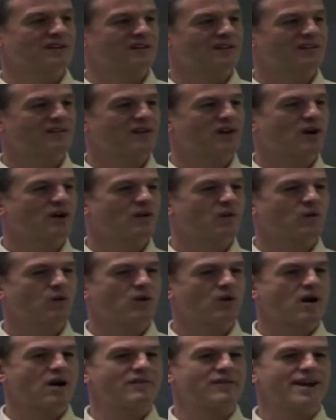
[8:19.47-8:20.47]

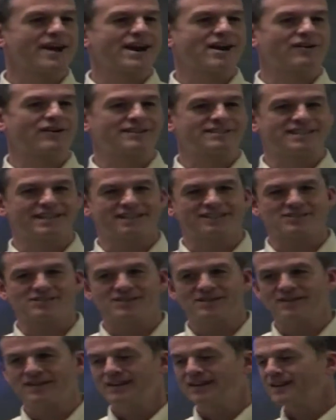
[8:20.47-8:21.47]
or are they heretics?
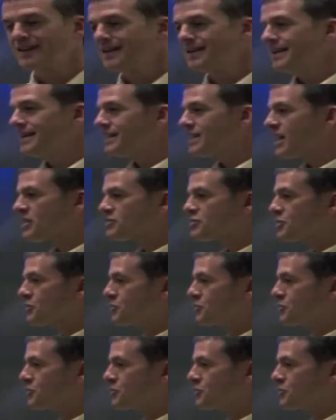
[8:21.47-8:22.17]
Now,